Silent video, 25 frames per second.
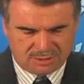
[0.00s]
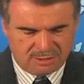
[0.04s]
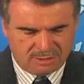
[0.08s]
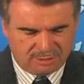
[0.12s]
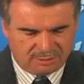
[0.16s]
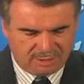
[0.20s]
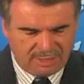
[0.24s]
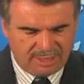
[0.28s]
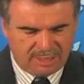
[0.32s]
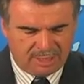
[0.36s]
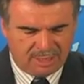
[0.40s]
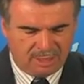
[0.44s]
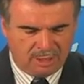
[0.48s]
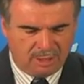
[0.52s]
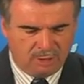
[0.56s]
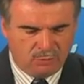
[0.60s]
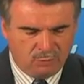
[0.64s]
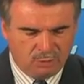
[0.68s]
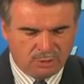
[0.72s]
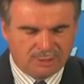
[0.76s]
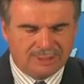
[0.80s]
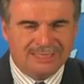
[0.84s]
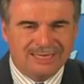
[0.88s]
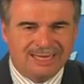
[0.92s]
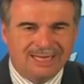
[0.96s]
Korea
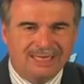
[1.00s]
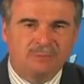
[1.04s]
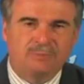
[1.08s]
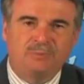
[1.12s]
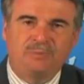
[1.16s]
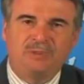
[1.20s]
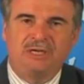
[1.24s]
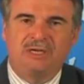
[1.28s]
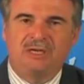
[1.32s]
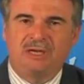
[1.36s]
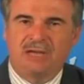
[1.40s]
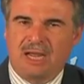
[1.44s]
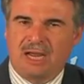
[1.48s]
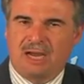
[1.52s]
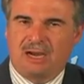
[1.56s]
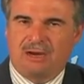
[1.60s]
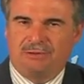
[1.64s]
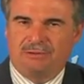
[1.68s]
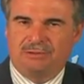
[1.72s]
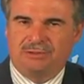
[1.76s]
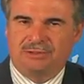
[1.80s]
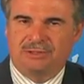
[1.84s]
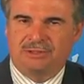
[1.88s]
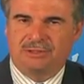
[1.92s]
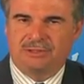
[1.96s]
would not be
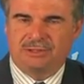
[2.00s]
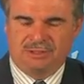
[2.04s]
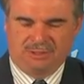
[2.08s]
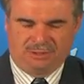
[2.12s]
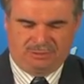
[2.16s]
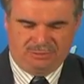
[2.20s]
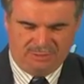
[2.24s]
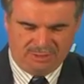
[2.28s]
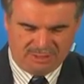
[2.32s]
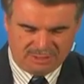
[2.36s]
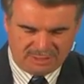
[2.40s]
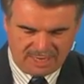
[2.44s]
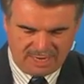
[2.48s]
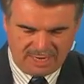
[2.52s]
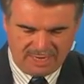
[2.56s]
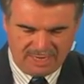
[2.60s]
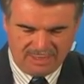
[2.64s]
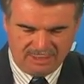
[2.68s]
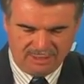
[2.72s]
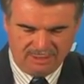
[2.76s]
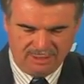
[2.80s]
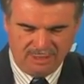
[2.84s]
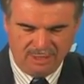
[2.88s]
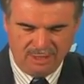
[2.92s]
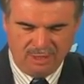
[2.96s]
allowed to
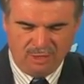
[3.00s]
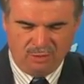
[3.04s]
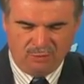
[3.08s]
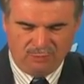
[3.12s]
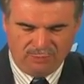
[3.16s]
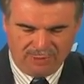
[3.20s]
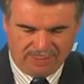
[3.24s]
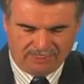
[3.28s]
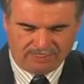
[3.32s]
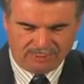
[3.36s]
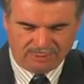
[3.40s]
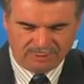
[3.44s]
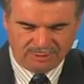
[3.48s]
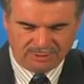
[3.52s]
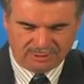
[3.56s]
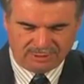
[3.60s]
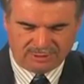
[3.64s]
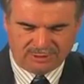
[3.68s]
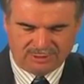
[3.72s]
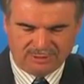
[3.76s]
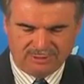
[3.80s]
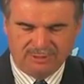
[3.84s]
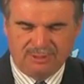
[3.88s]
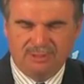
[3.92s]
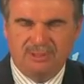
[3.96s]
attain
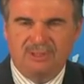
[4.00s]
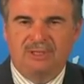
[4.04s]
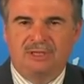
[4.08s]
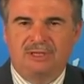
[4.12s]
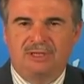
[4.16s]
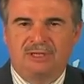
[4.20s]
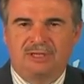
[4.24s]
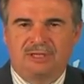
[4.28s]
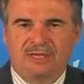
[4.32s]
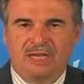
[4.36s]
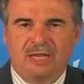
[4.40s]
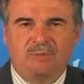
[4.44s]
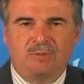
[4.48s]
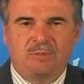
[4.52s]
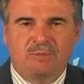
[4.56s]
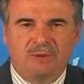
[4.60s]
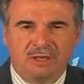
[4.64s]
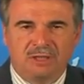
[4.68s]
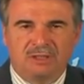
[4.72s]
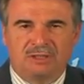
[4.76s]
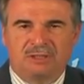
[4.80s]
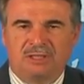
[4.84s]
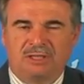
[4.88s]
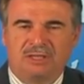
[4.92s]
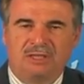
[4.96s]
weapons
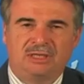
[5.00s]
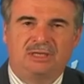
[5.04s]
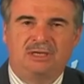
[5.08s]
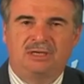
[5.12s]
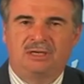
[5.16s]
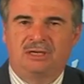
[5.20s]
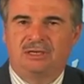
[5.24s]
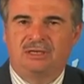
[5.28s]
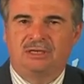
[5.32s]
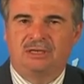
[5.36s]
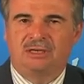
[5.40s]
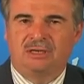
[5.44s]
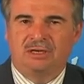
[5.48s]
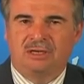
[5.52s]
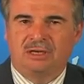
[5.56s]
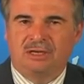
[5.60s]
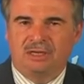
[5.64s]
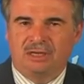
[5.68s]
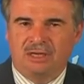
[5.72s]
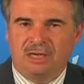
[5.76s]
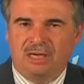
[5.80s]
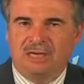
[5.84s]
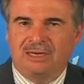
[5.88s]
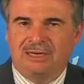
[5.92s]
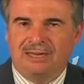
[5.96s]
capability
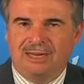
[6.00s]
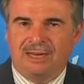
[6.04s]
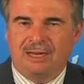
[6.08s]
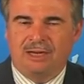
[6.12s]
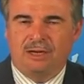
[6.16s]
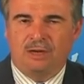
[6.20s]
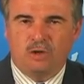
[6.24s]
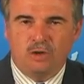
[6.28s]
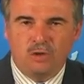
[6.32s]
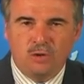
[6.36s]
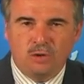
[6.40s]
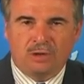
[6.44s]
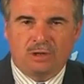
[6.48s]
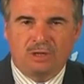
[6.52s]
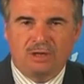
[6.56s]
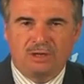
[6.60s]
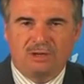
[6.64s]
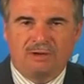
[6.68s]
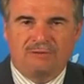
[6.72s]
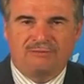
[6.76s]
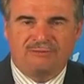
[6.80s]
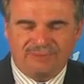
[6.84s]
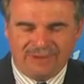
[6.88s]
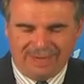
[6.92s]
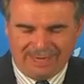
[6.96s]
in a
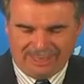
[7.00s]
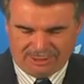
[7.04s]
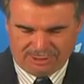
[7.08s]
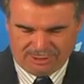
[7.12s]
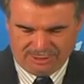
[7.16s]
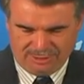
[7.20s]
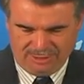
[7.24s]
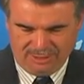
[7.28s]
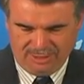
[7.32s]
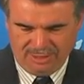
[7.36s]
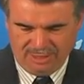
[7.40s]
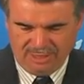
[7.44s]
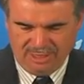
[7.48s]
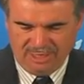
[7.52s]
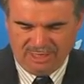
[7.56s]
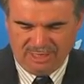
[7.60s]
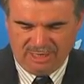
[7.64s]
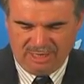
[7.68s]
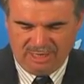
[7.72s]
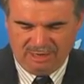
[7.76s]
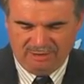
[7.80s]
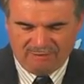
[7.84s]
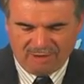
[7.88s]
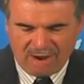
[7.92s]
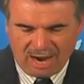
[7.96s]
nuclear fashion,
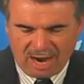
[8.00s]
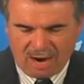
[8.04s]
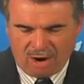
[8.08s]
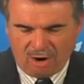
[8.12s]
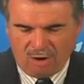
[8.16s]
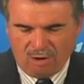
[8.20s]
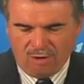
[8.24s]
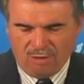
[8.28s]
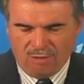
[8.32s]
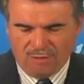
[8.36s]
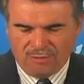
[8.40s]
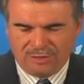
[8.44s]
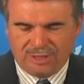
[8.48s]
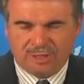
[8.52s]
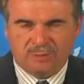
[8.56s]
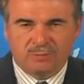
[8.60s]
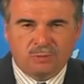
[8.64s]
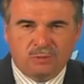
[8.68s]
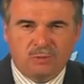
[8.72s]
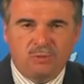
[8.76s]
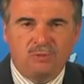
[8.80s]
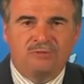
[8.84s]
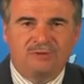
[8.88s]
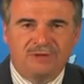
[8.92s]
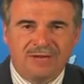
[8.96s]
a vow that
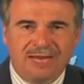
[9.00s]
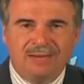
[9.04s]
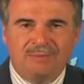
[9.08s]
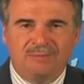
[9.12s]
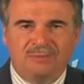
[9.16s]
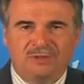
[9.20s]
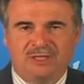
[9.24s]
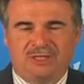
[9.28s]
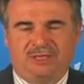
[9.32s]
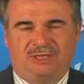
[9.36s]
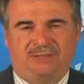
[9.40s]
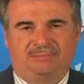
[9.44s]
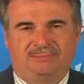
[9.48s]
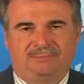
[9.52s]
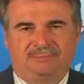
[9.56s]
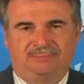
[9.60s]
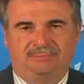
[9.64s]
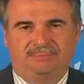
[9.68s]
proved empty.